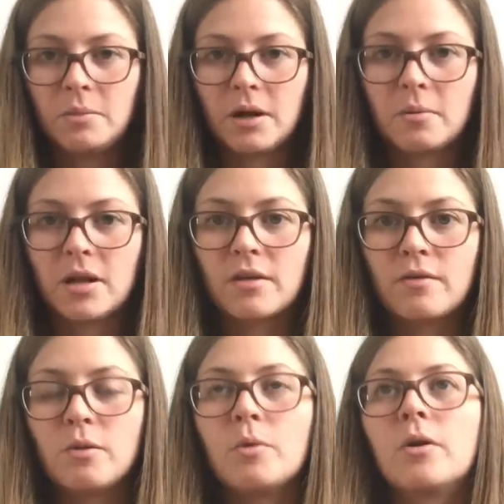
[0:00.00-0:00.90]
better make a
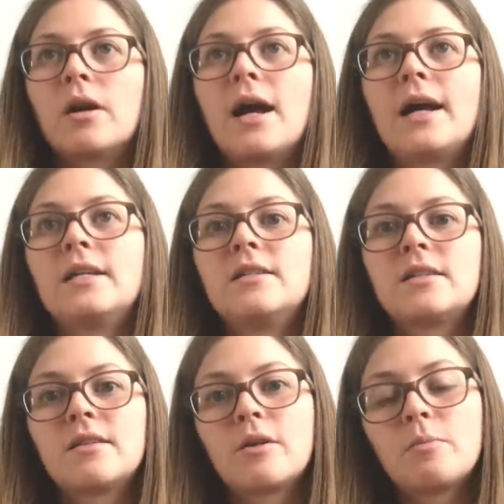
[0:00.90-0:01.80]
few more,
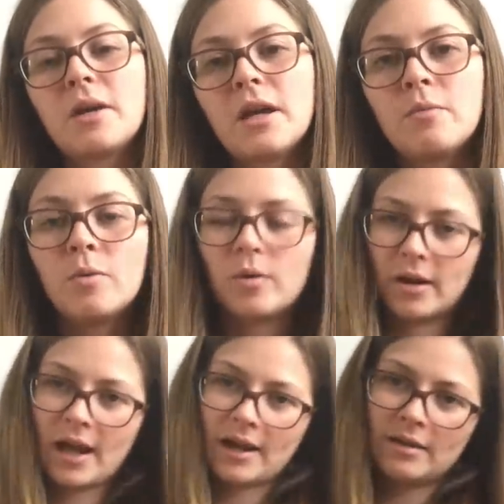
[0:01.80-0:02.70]
and they'll be in more
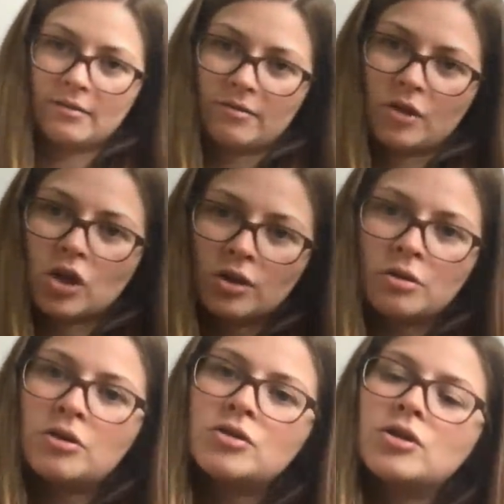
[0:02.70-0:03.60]
kind of
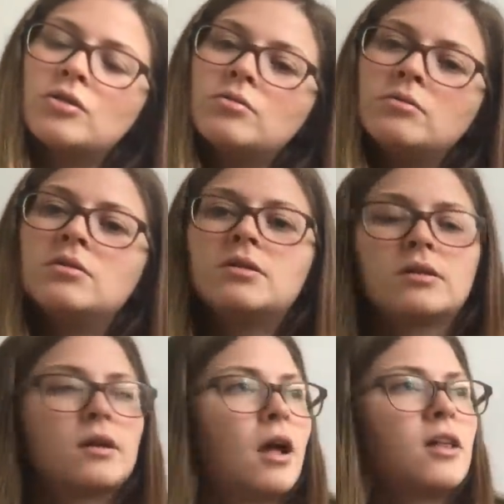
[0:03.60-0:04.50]
cooler toned.
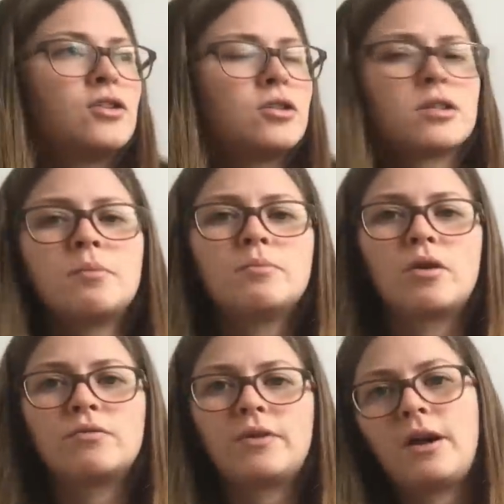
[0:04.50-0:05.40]
I'll do some
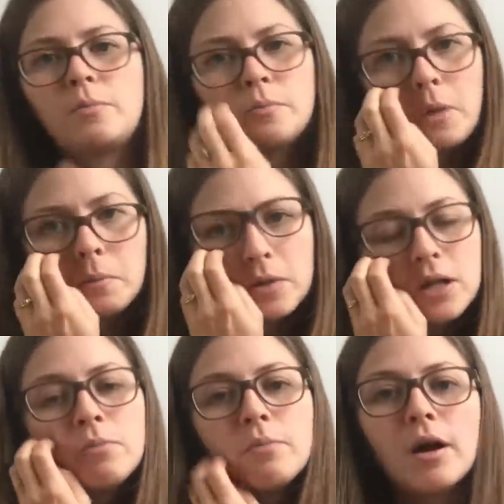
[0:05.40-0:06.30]
bonfire and
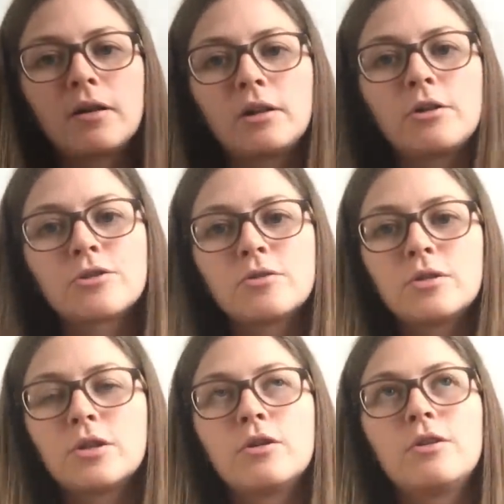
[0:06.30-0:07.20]
pumpkin, but I'll also
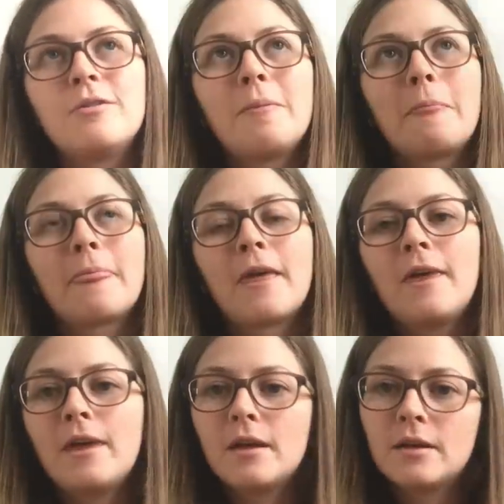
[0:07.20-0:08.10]
do
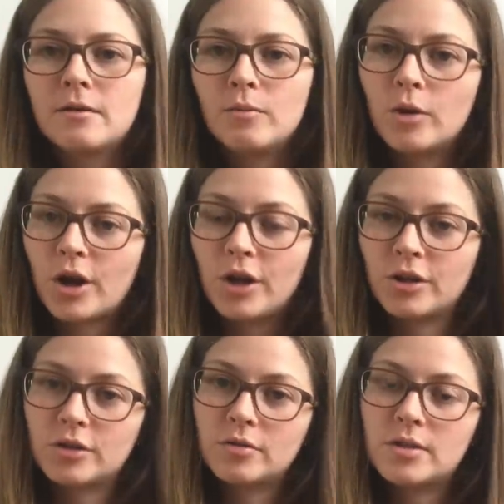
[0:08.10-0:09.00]
more
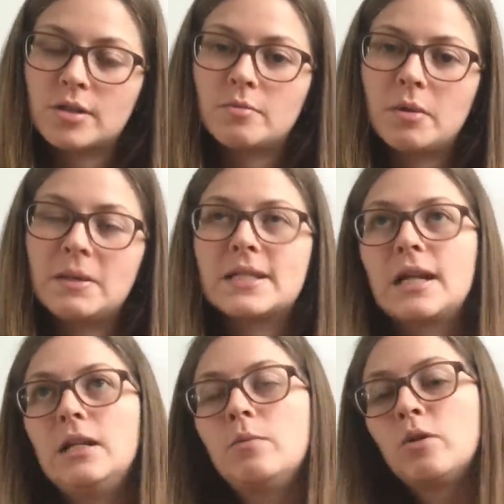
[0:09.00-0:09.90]
colour tones, so maybe
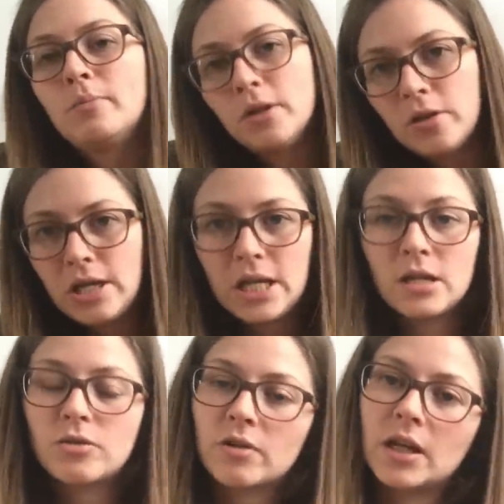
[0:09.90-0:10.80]
slightly more
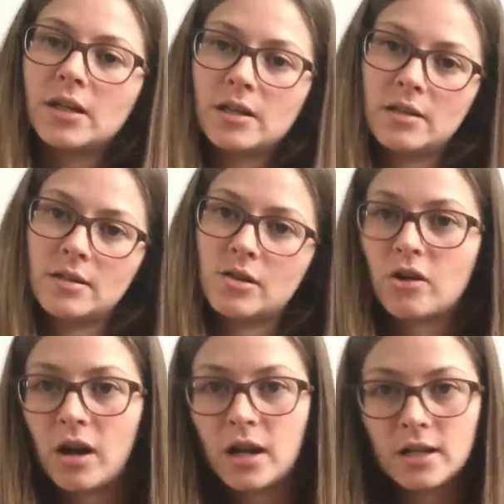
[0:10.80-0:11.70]
bluey, greens,
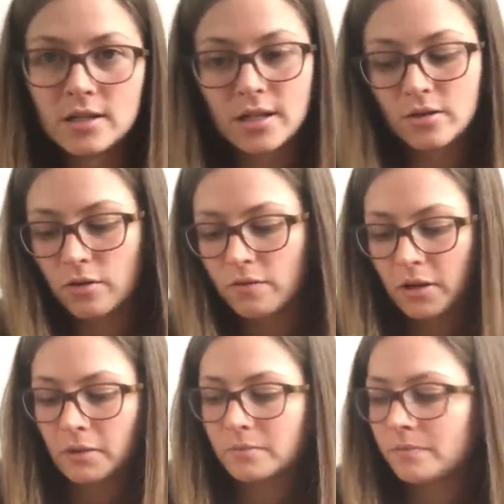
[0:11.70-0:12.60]
greys, that sort of
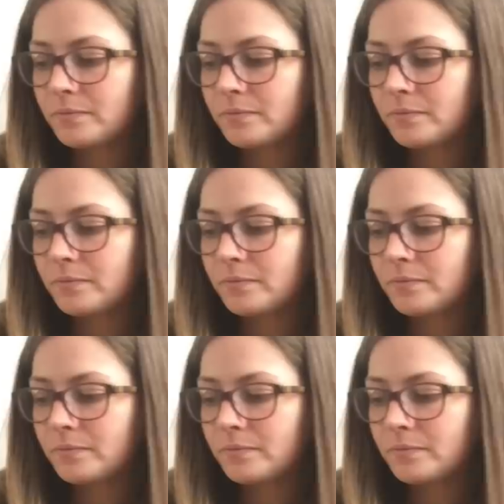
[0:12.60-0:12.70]
thing.